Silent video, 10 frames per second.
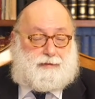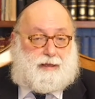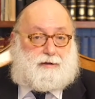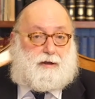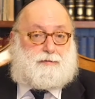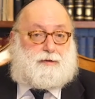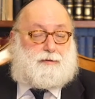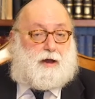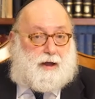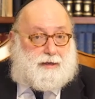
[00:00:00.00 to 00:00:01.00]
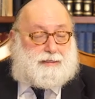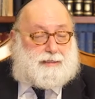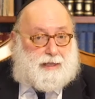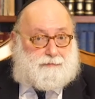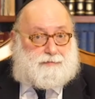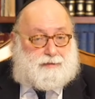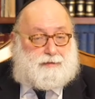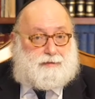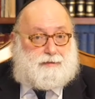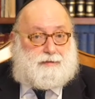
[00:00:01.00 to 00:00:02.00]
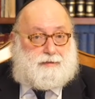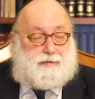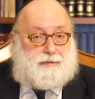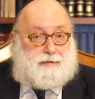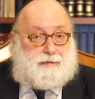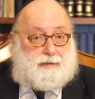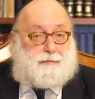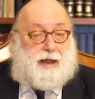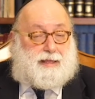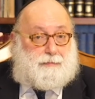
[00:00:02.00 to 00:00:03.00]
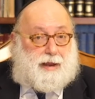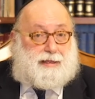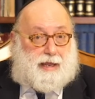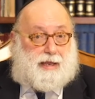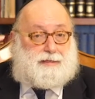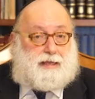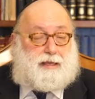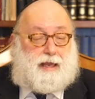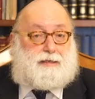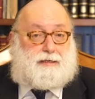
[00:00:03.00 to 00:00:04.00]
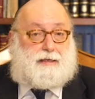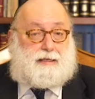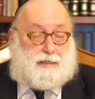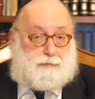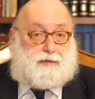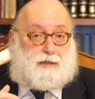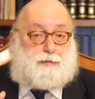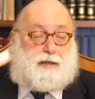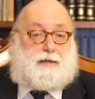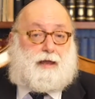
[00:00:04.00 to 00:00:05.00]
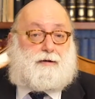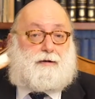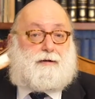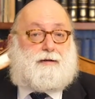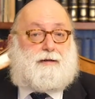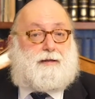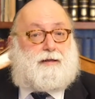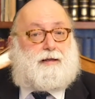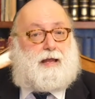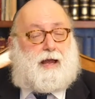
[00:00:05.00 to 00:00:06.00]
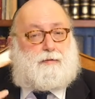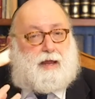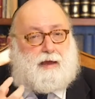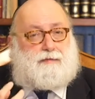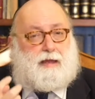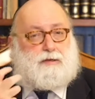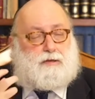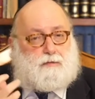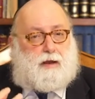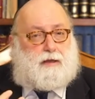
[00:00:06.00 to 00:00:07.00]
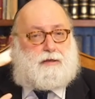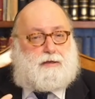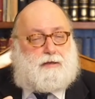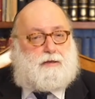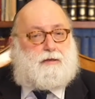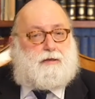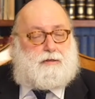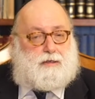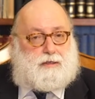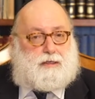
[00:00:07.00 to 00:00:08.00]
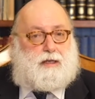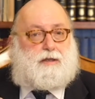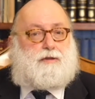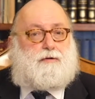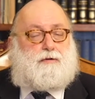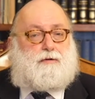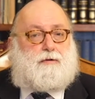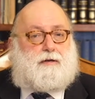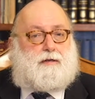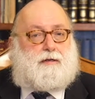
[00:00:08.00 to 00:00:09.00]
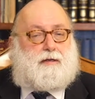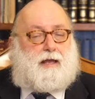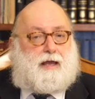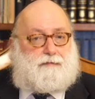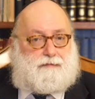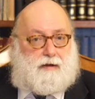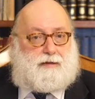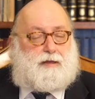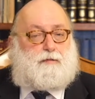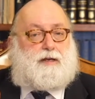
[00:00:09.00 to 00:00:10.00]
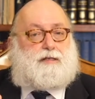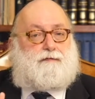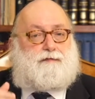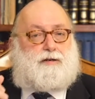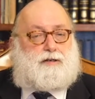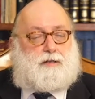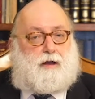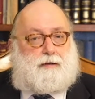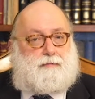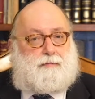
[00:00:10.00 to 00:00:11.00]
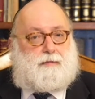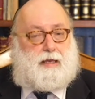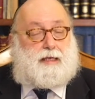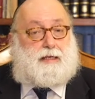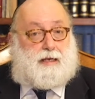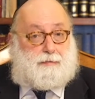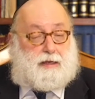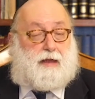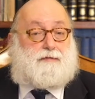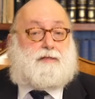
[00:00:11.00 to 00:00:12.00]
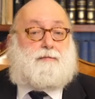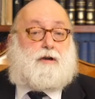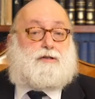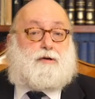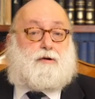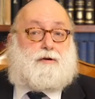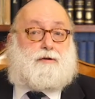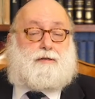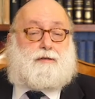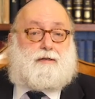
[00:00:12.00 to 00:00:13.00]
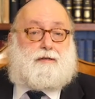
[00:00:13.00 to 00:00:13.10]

that comes from the highest levels, L'may L'may L'aden Ketz, as he will explain later. And we have that strength to see it through and finally reach the finish line. As the Rebbe gave us the marching orders